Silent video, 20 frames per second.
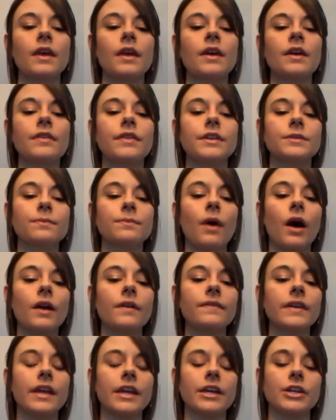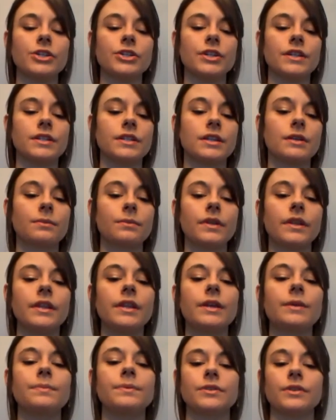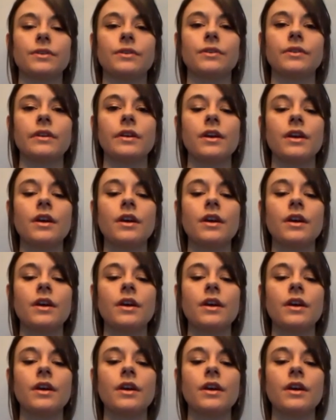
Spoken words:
This modification is completely absurd,